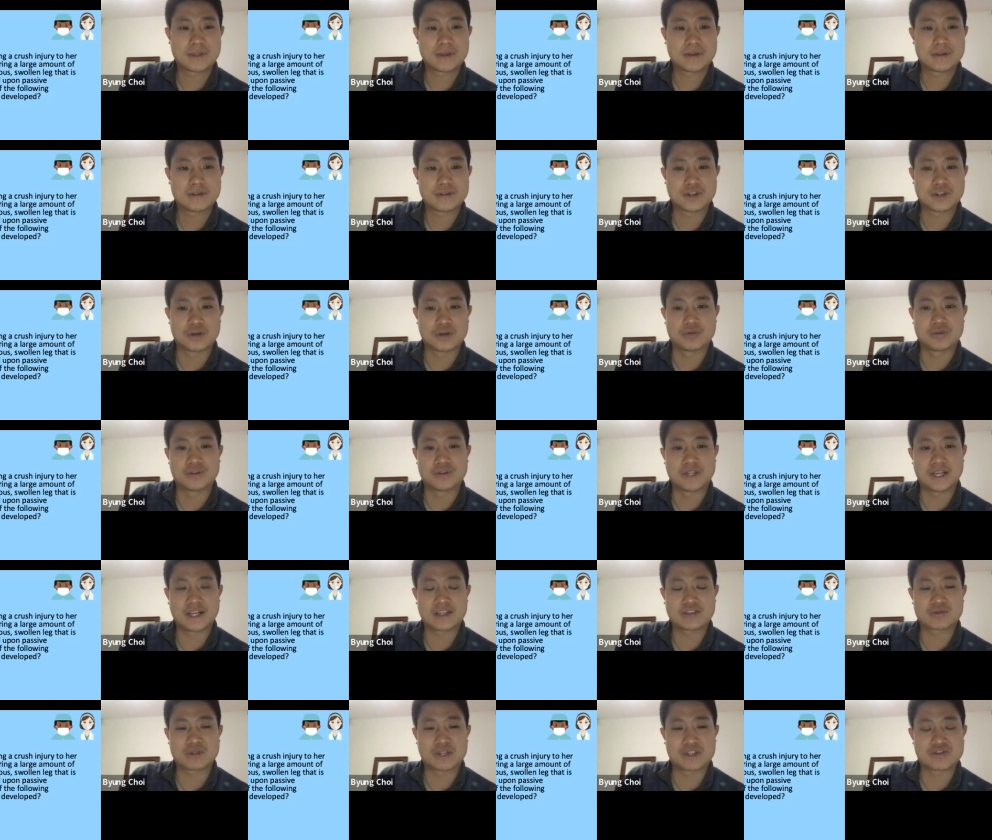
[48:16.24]
So the
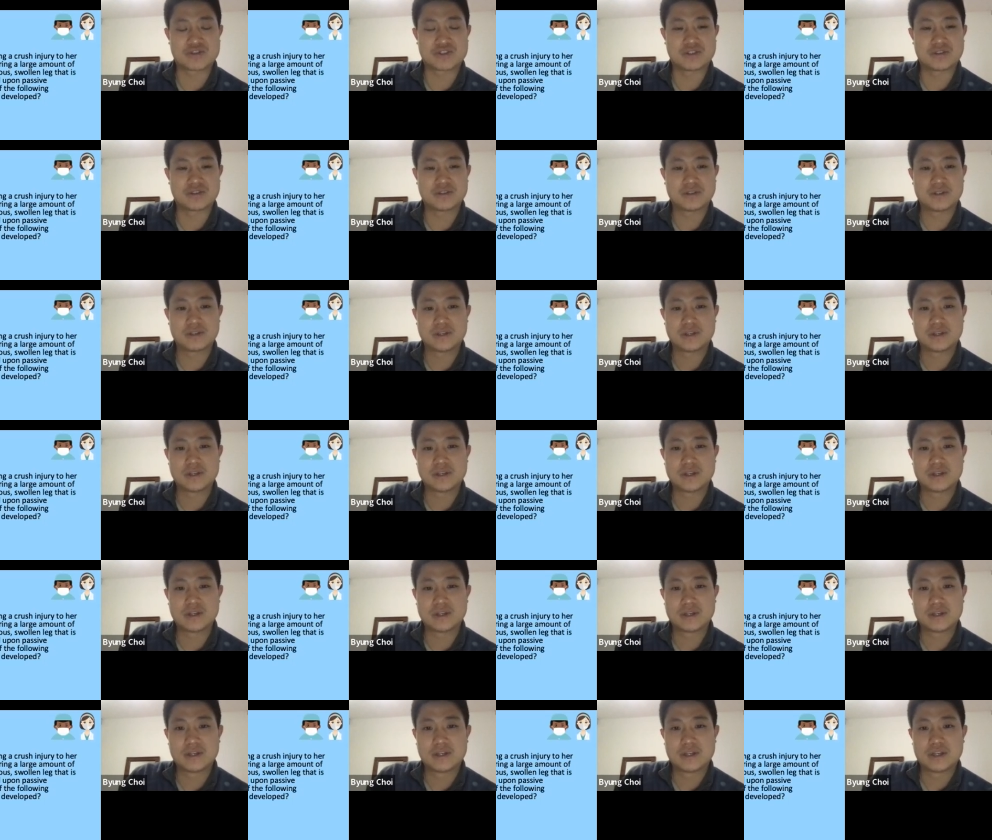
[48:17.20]
next question,
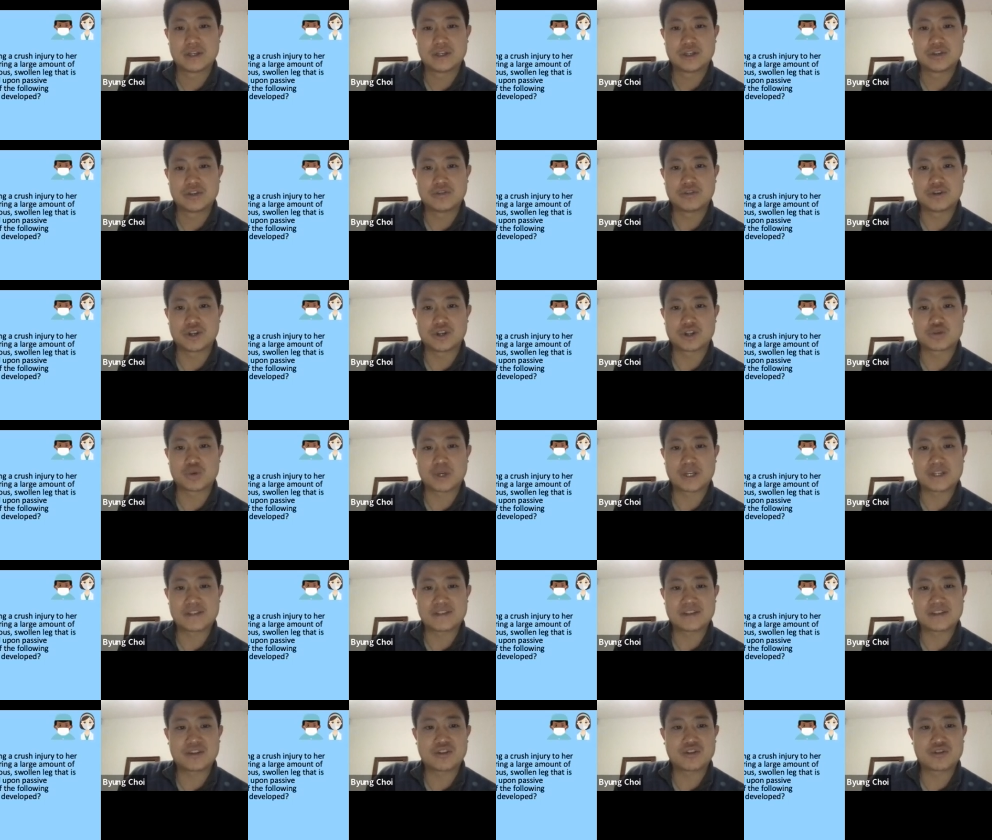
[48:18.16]
you got a
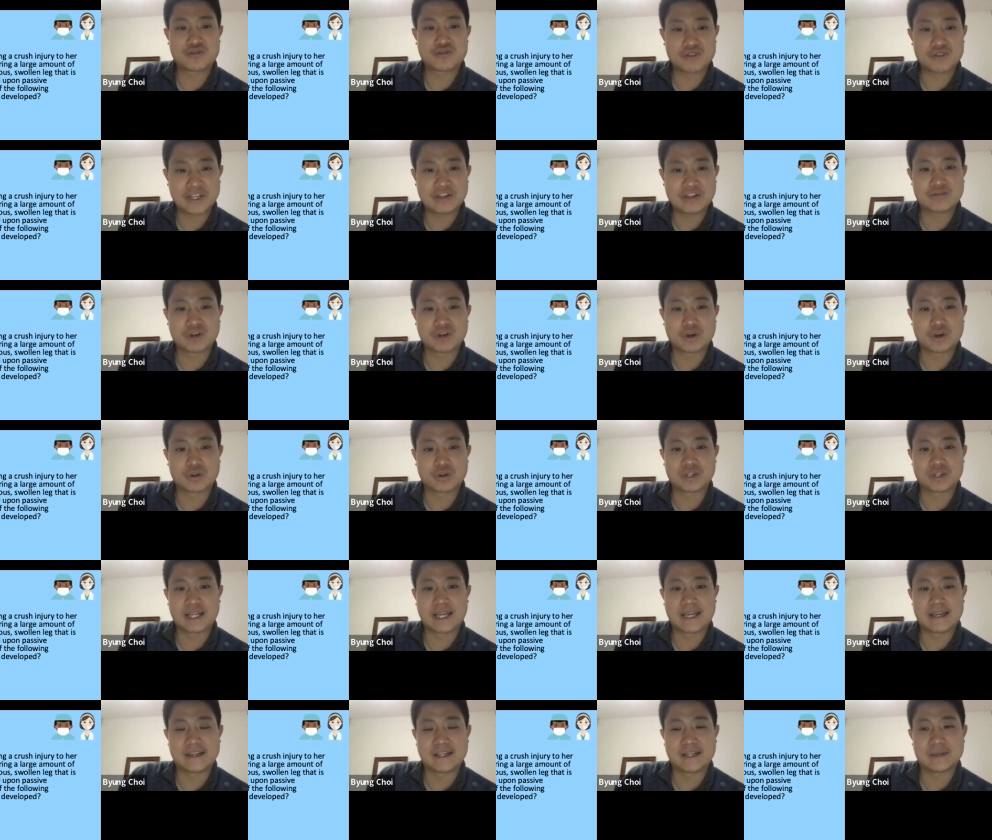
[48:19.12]
23-year-old
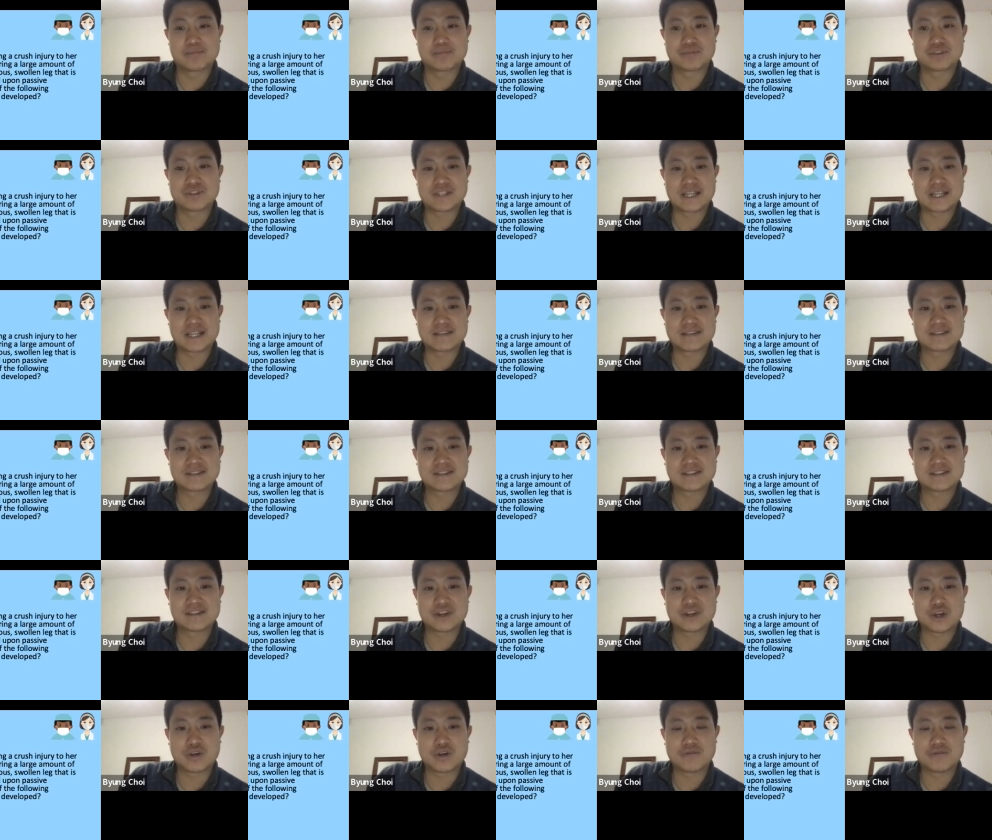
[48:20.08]
lady
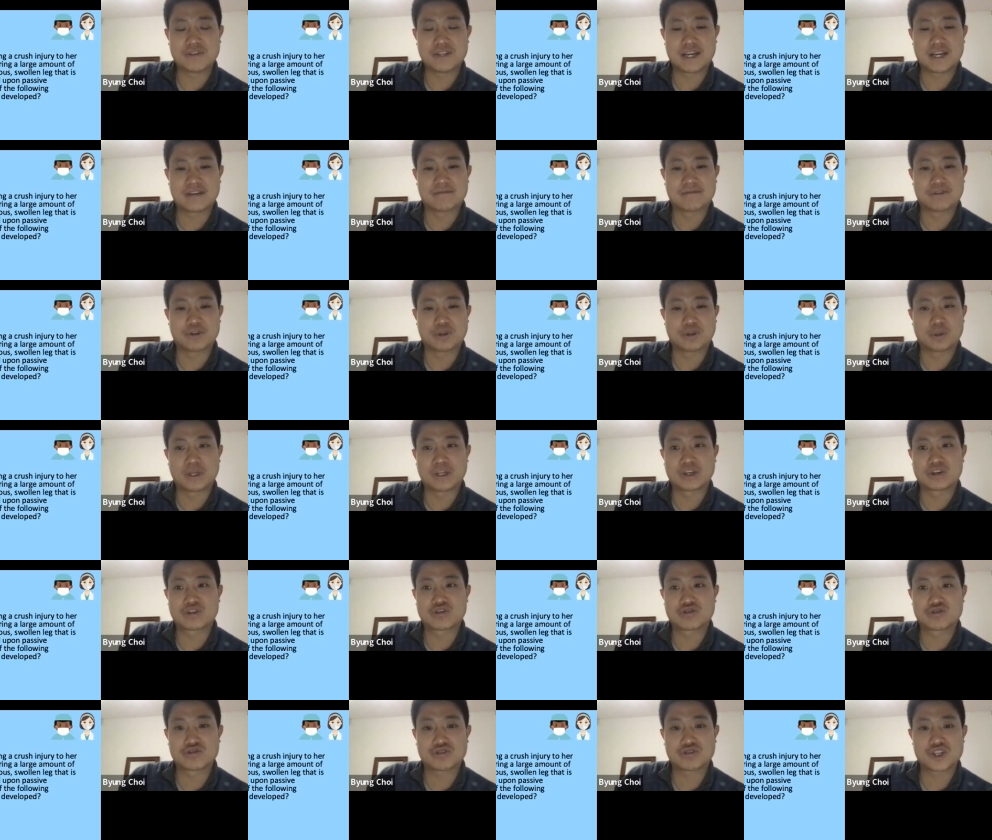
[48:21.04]
presented overnight following a
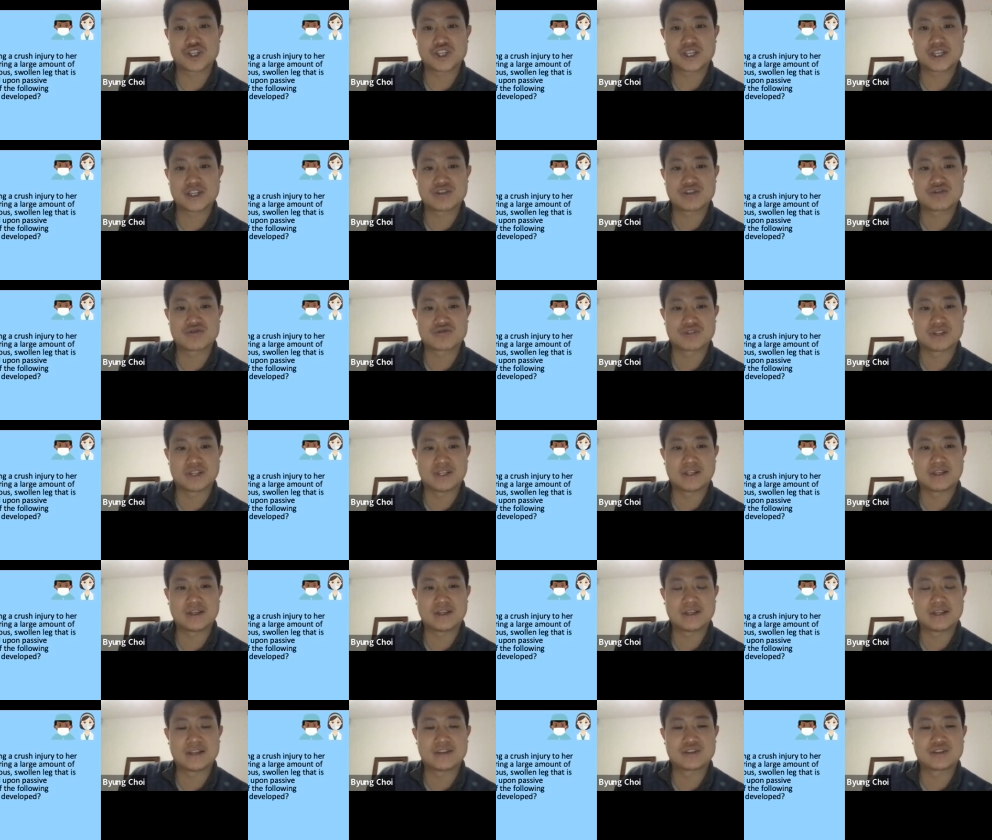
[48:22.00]
crush injury
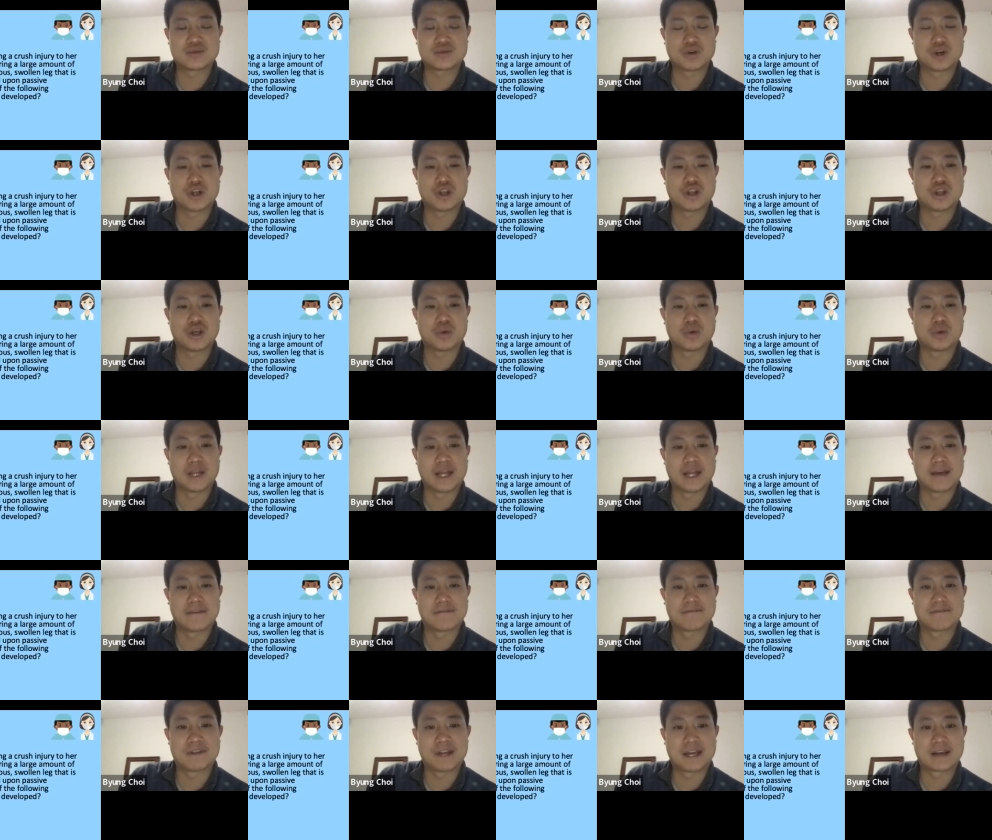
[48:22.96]
into her lower
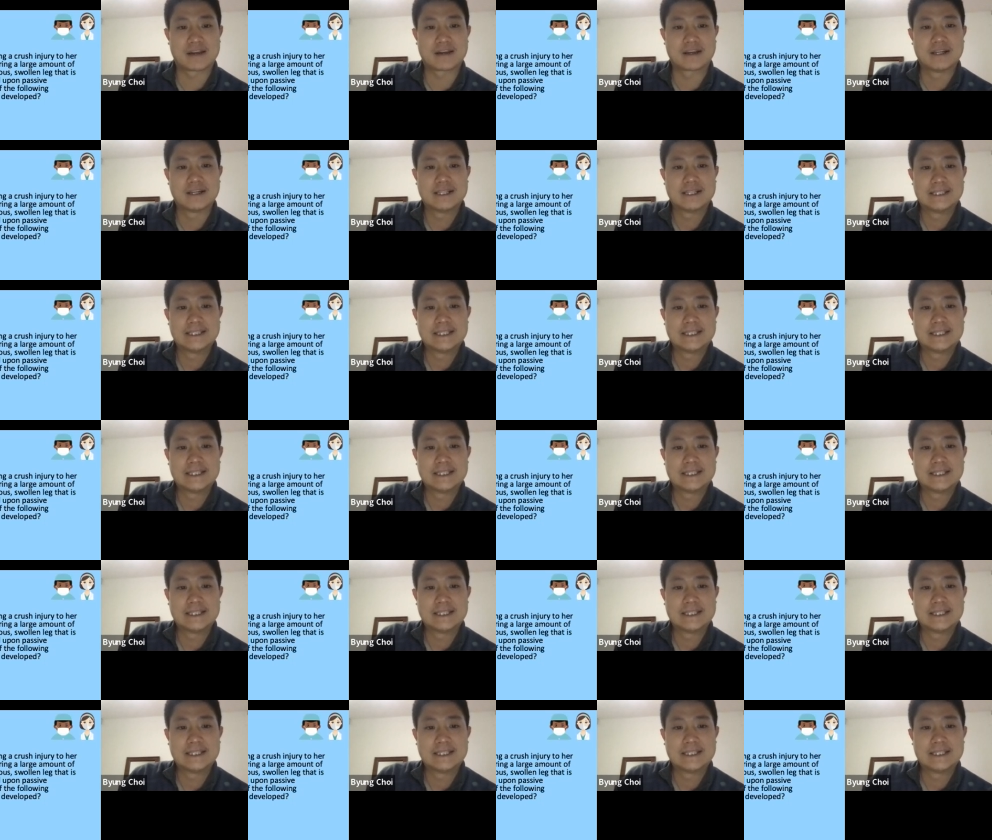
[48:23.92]
left leg.